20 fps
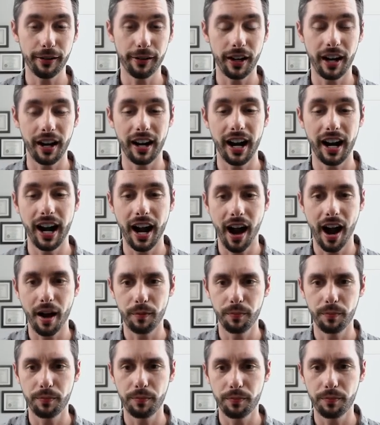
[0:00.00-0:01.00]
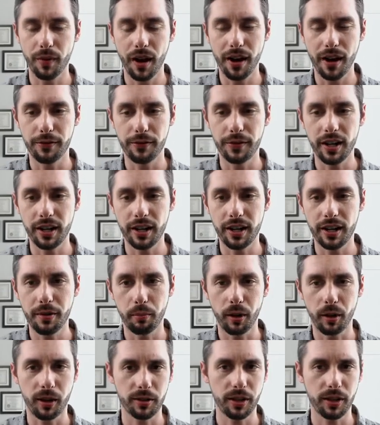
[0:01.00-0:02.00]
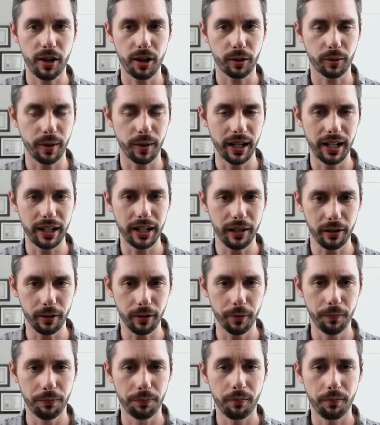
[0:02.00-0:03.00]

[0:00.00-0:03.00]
I've done Blog Talk Radio